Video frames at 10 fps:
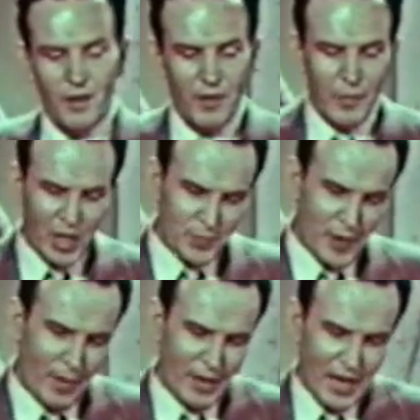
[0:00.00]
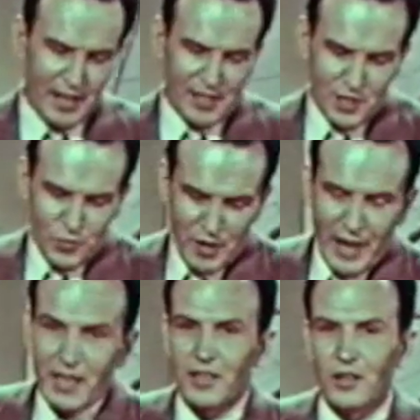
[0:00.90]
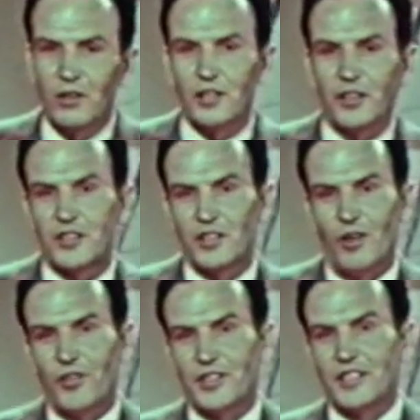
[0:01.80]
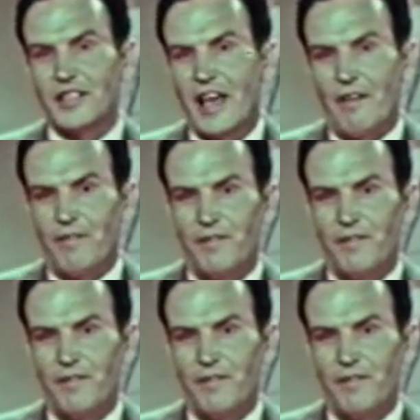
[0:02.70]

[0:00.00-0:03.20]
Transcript: From an experiment like this, one might conclude that the sloth is deaf.